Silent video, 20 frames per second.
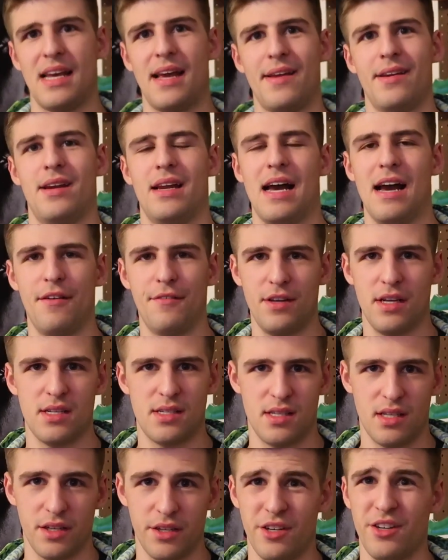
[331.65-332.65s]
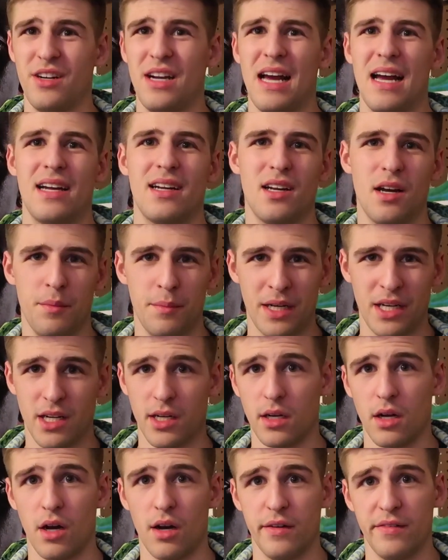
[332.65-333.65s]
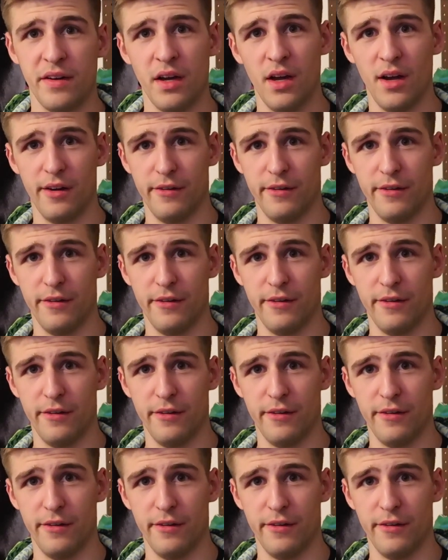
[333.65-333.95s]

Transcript: And obviously you're not coming to golf